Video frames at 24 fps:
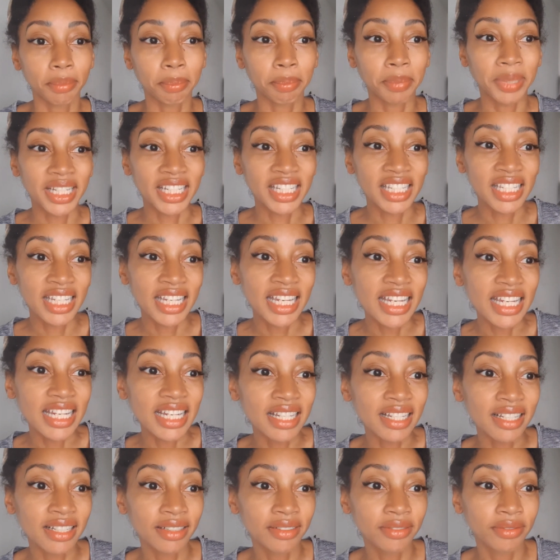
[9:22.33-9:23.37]

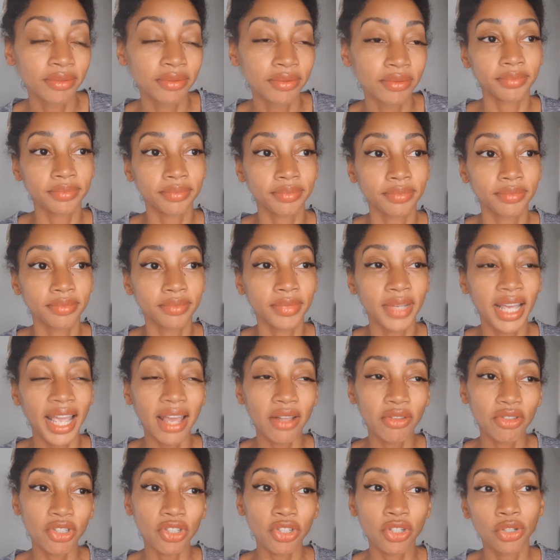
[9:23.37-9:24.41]
batik,
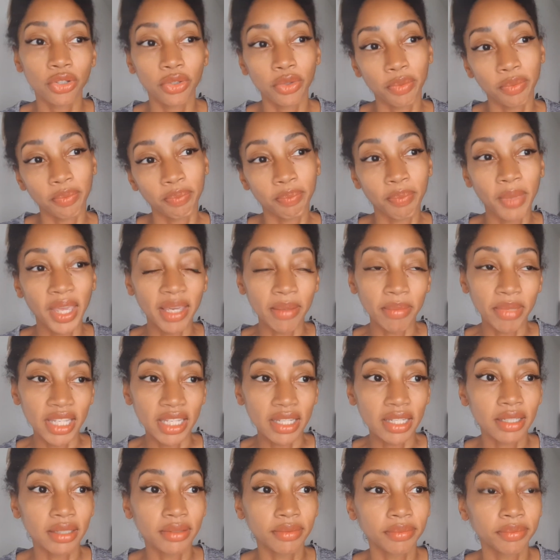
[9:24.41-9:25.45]
houndstooth
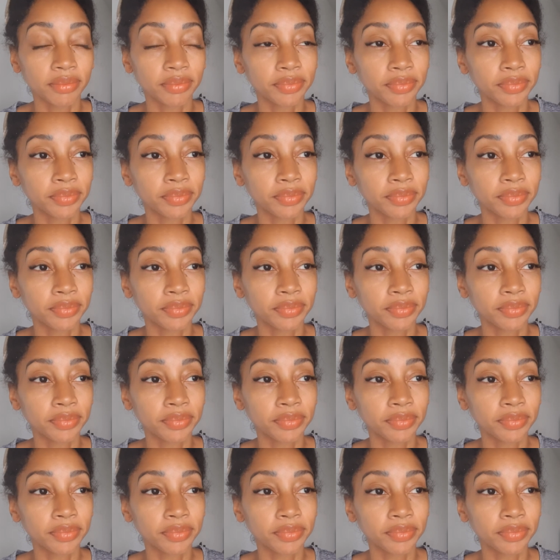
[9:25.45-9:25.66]
maybe.